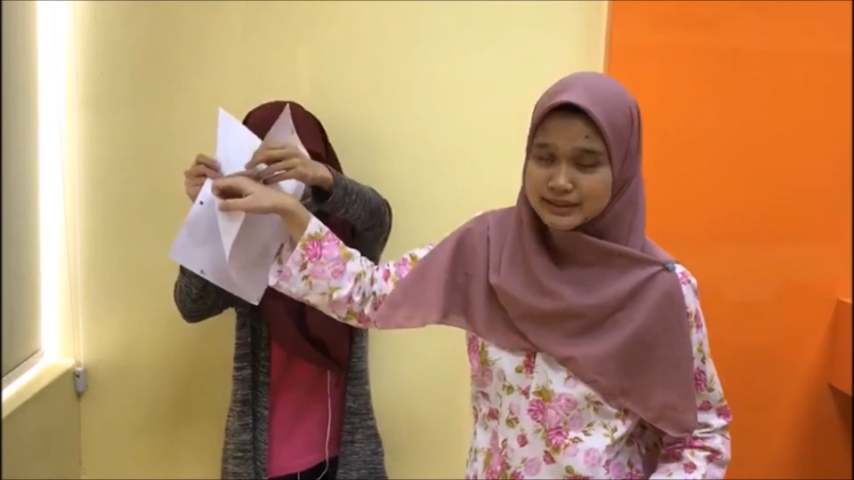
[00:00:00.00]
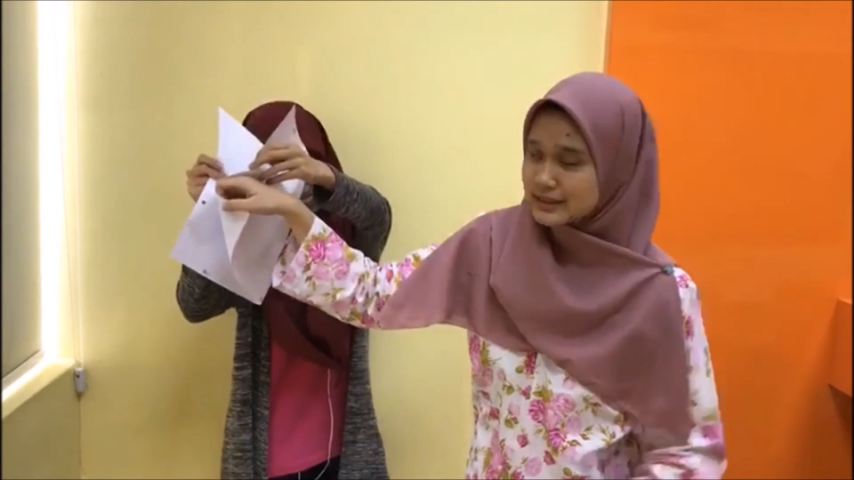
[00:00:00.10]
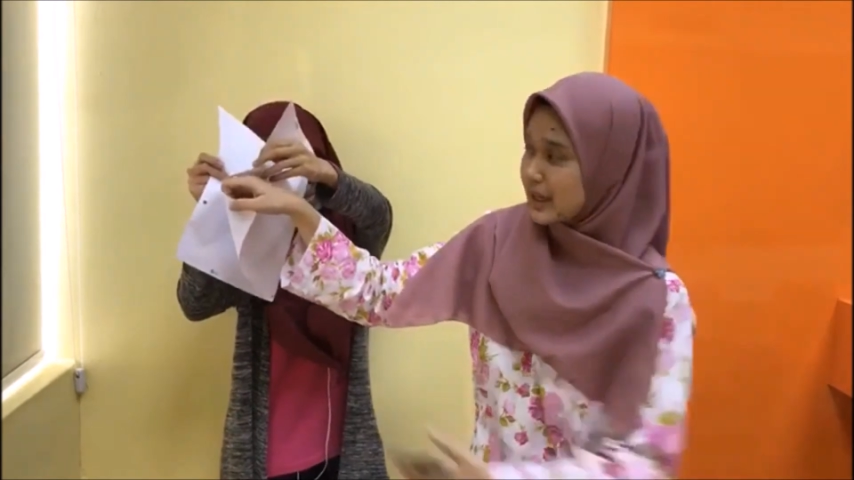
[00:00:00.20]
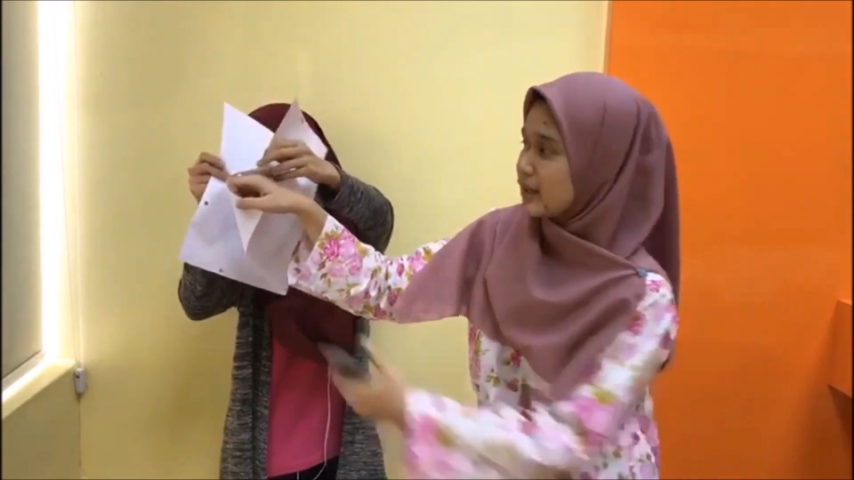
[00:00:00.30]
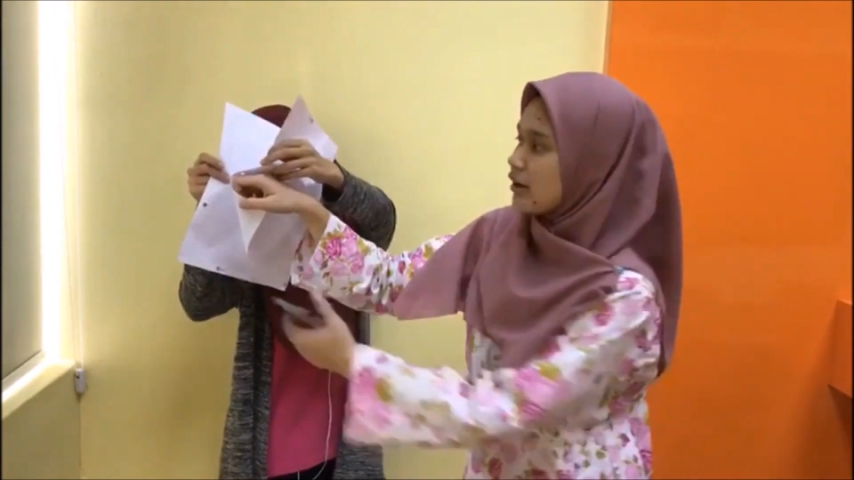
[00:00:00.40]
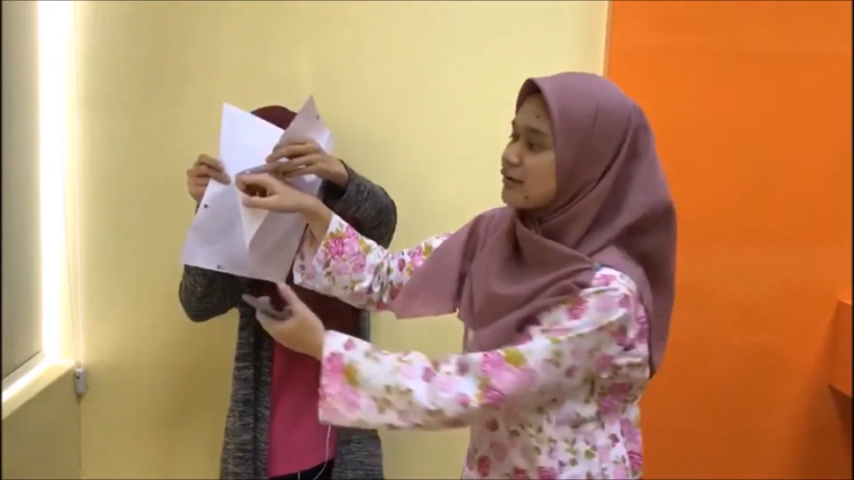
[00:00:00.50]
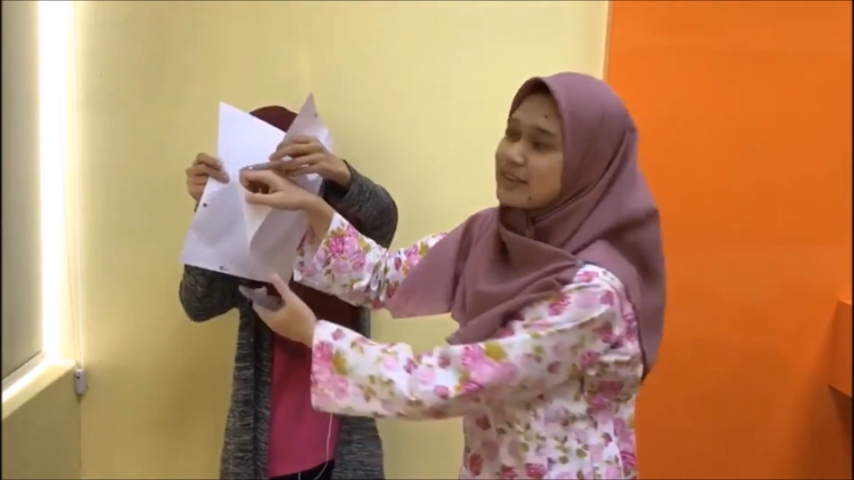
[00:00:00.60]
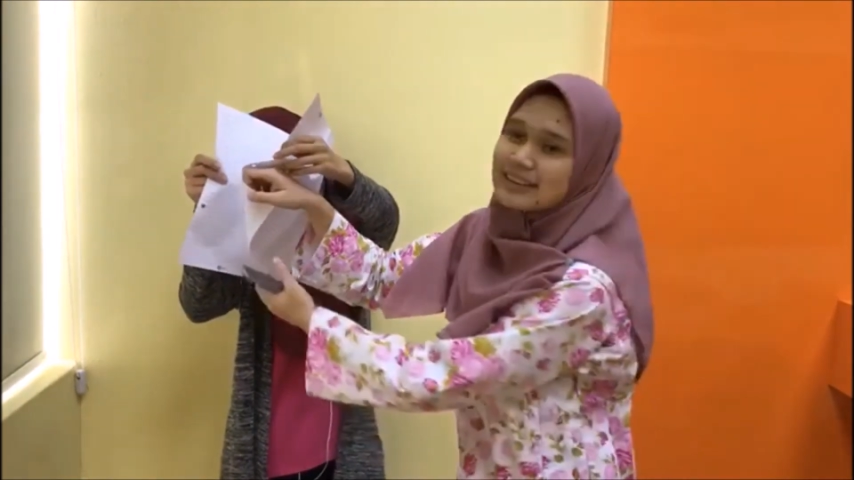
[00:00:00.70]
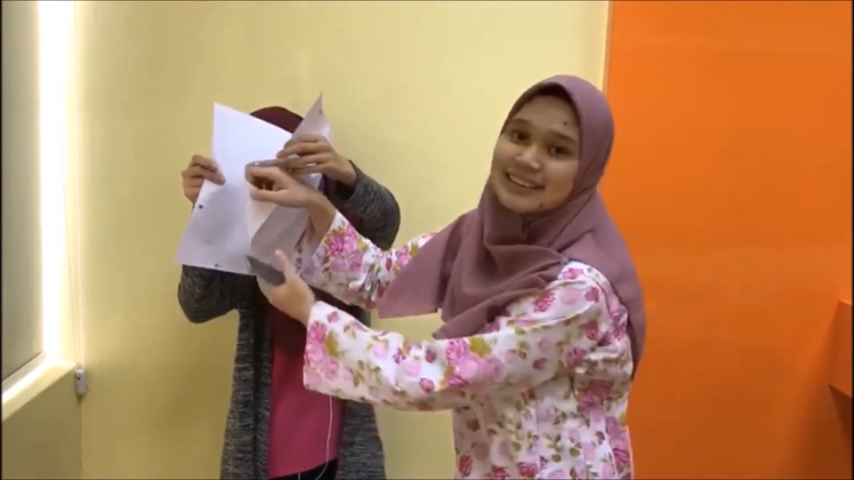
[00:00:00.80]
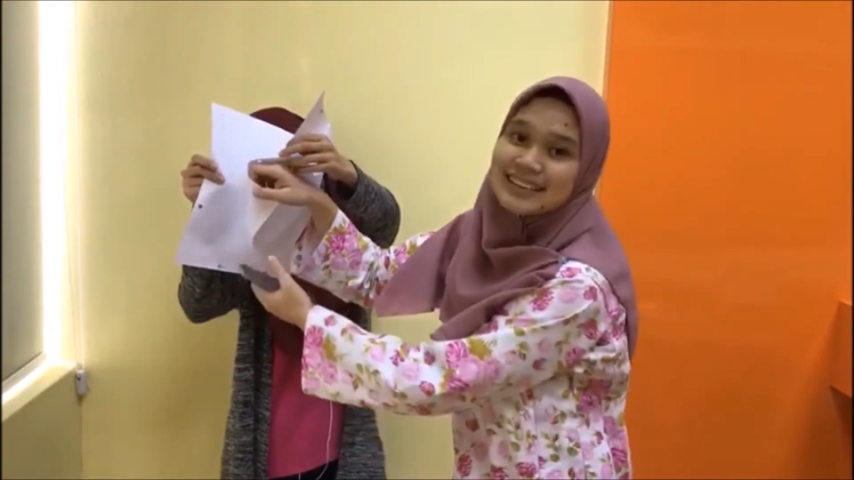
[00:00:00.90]
side of
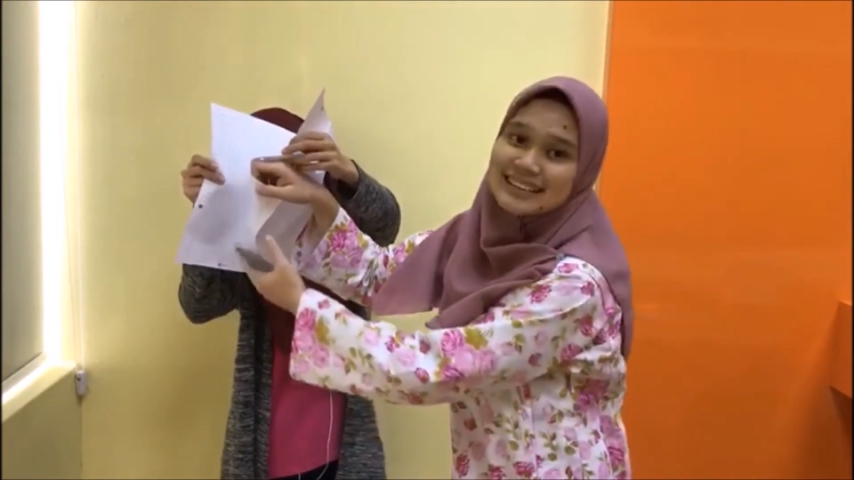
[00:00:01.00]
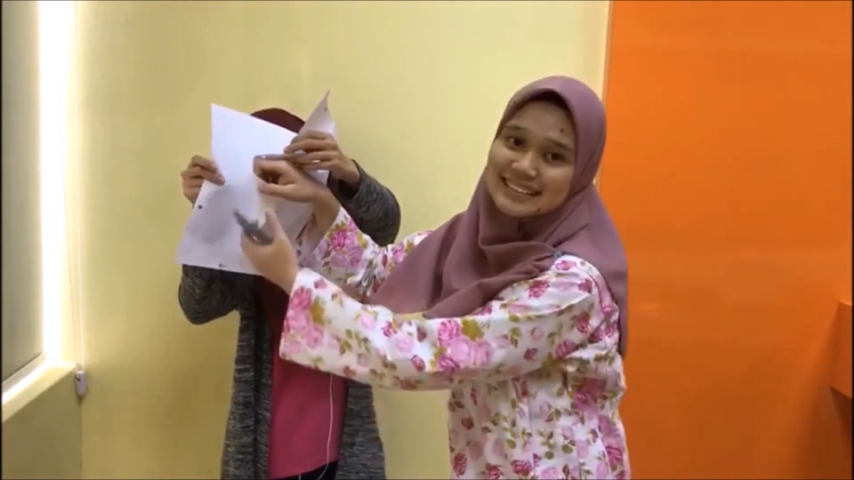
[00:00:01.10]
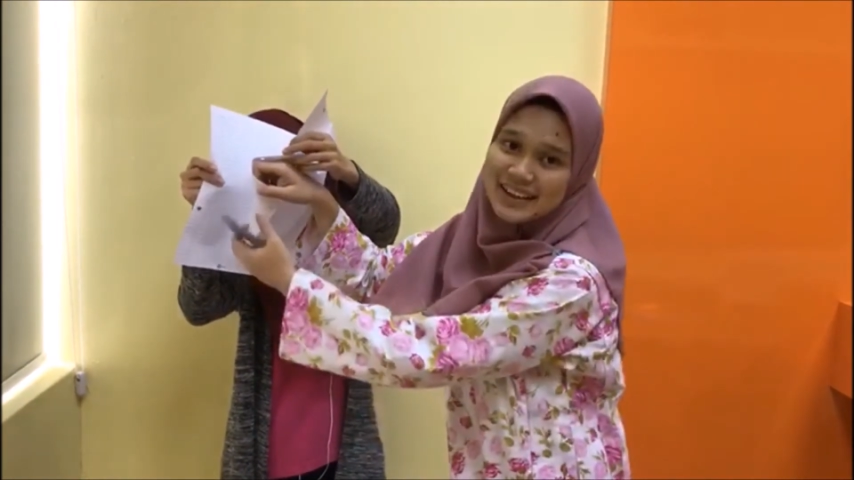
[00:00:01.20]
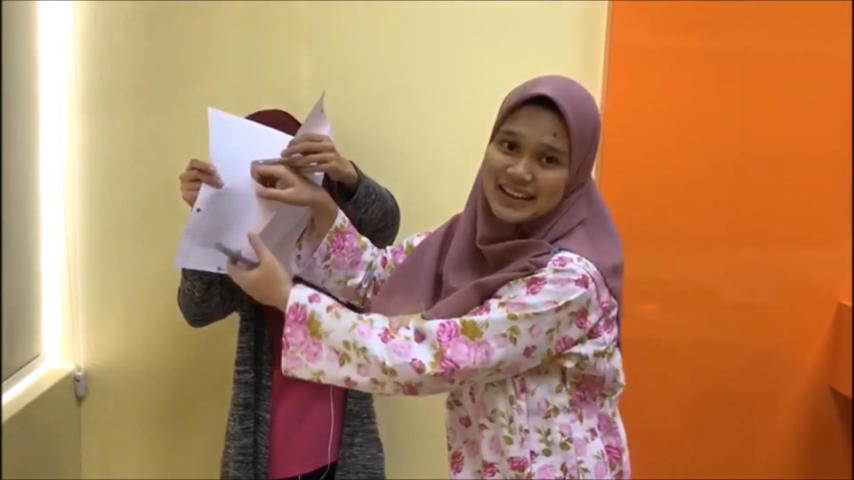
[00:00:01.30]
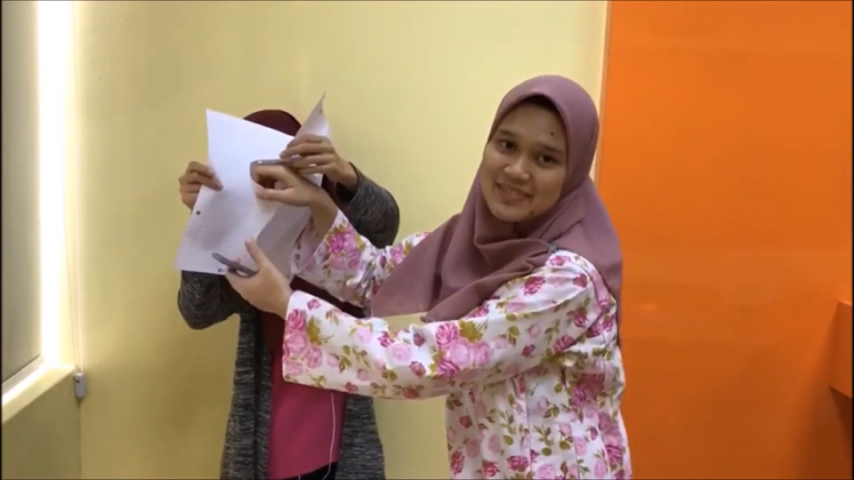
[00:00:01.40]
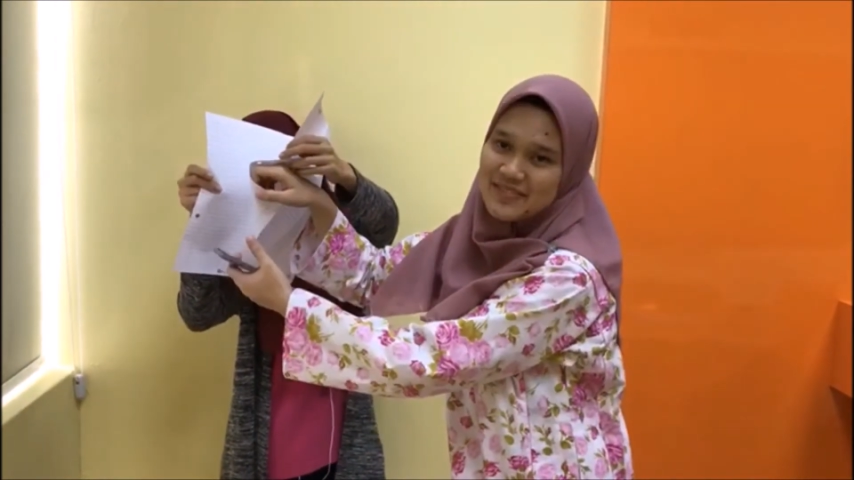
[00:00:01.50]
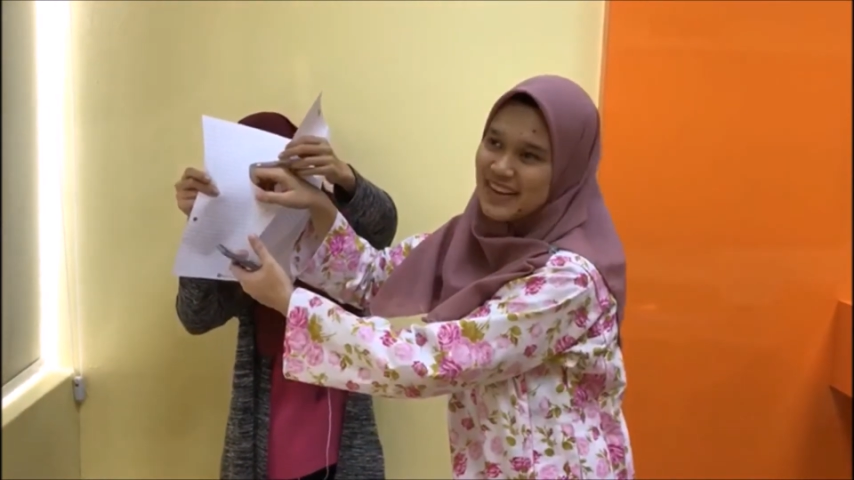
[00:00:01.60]
the solar